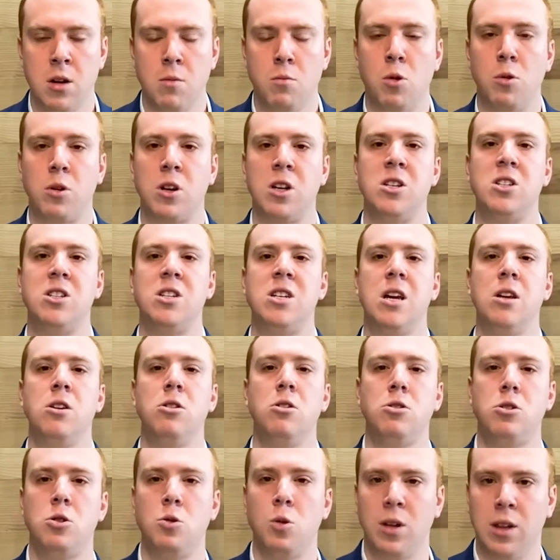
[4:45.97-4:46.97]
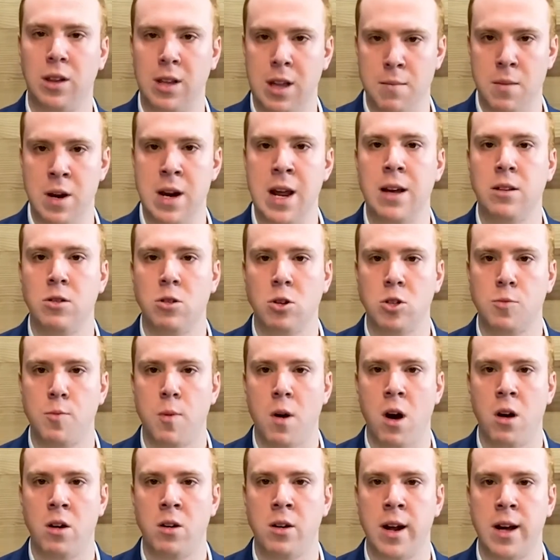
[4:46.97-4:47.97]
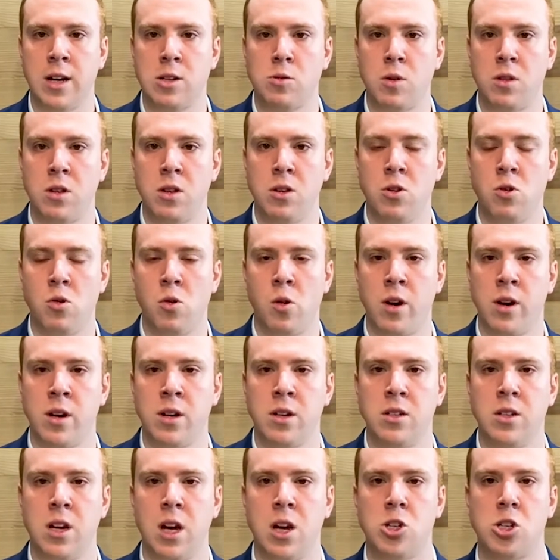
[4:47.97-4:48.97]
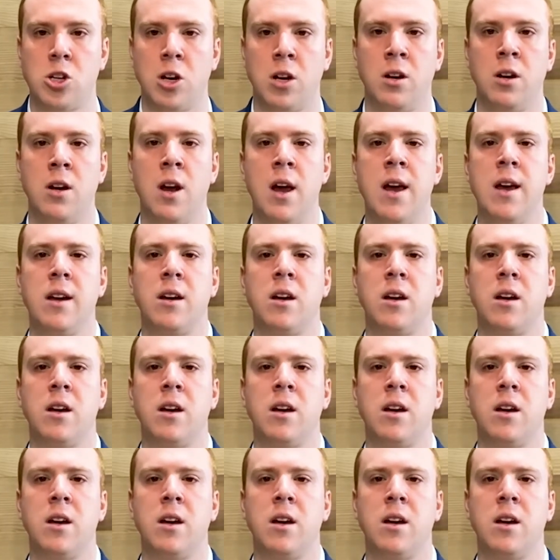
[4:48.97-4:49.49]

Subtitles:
will continue to eliminate those bottlenecks within your organization,